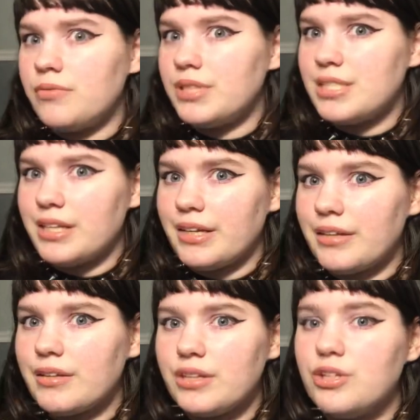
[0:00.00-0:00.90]
it's like
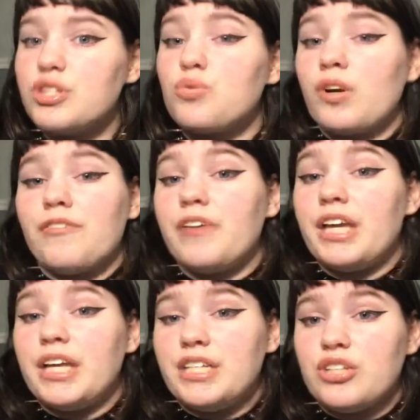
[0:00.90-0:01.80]
you just want to fit
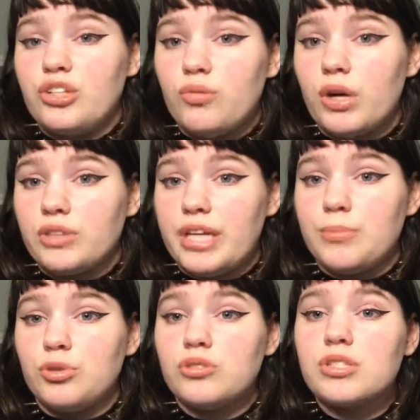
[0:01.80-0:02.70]
in, so you want
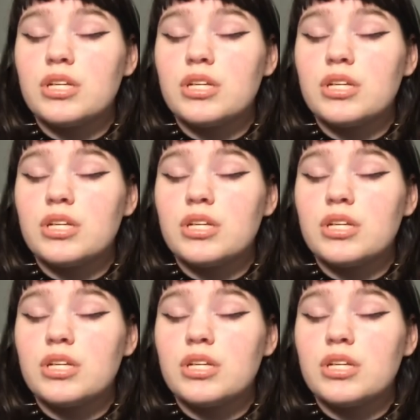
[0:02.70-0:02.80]
labels.